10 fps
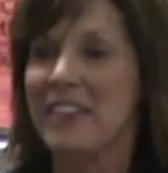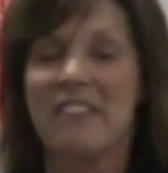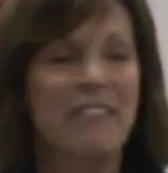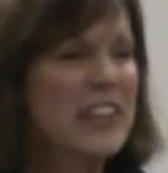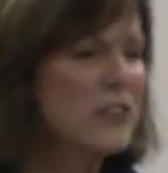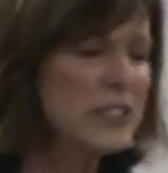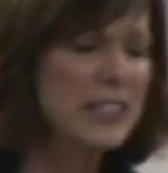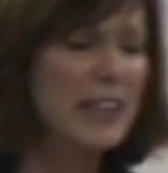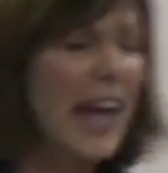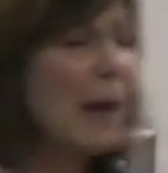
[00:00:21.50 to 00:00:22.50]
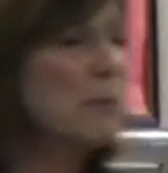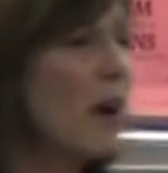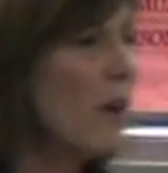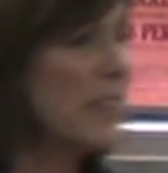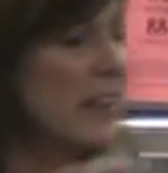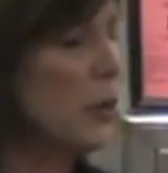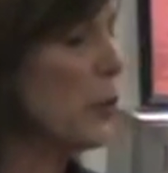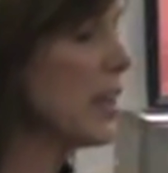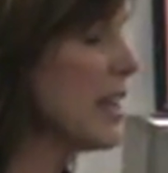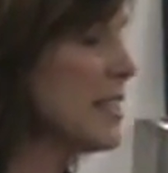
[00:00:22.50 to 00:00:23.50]
The vendor slapped all the
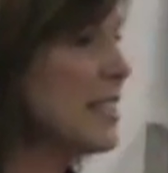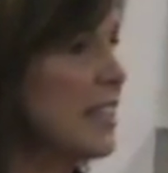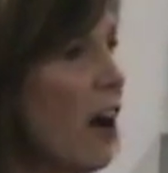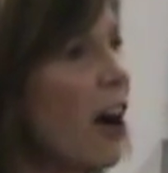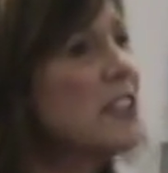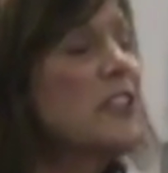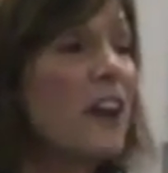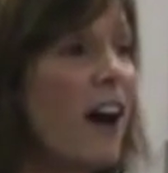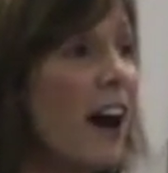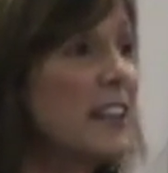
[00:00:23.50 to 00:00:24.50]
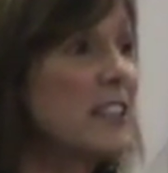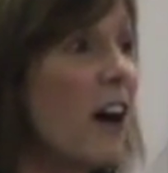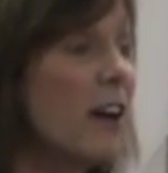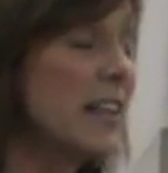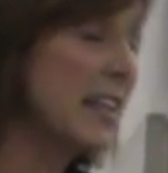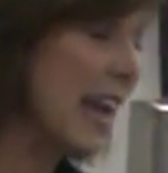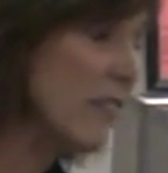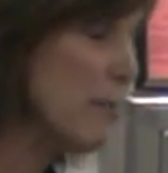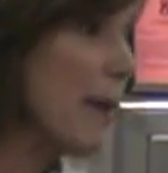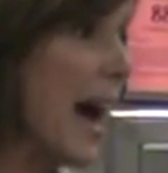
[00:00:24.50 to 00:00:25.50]
ingredients onto the hot dog and gave
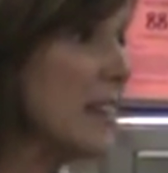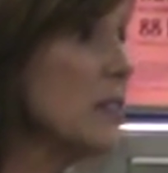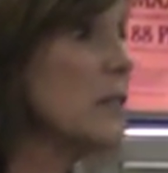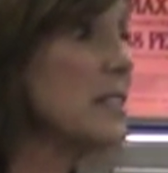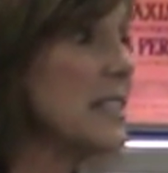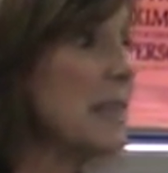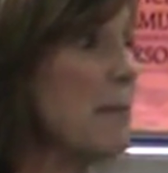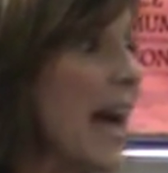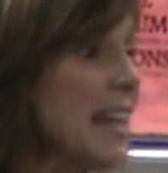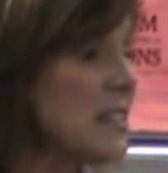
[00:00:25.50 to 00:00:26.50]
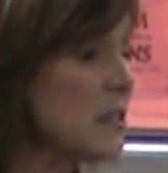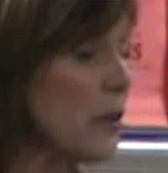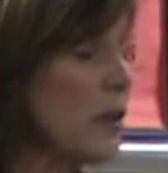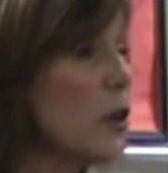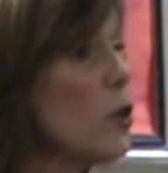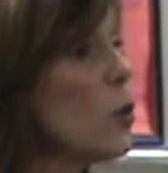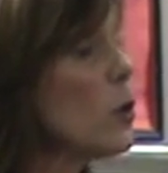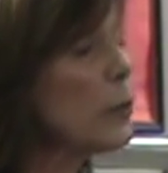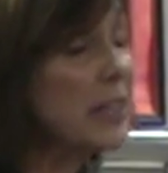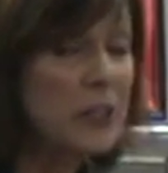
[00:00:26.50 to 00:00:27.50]
it back to the Zen master, who
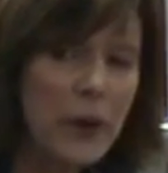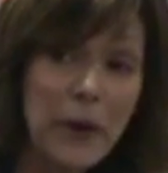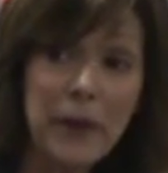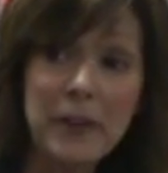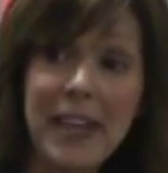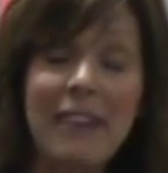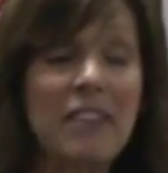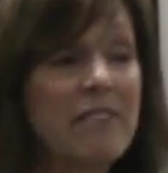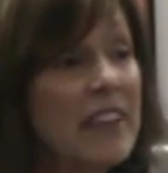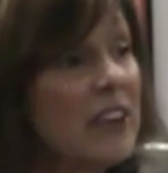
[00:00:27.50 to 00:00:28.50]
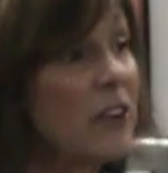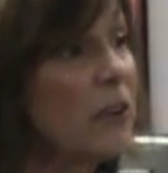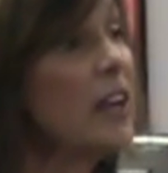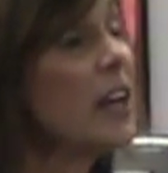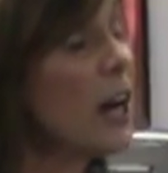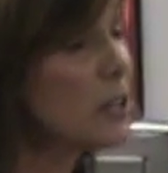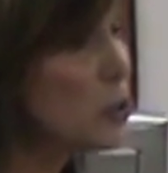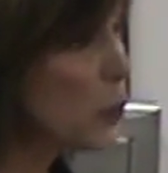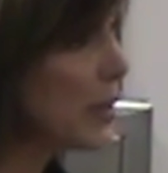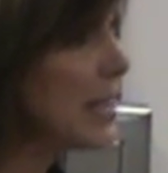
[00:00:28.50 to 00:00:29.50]
in return gave the vendor
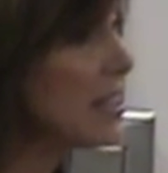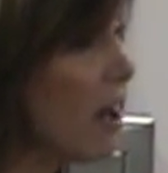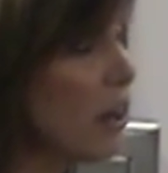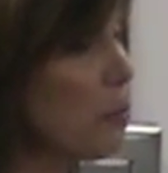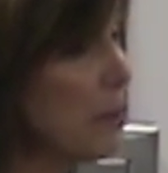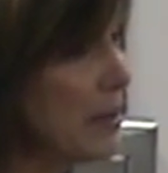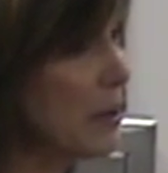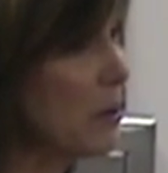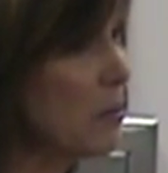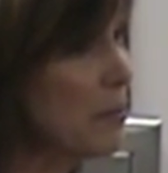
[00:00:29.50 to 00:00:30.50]
a $20 bill.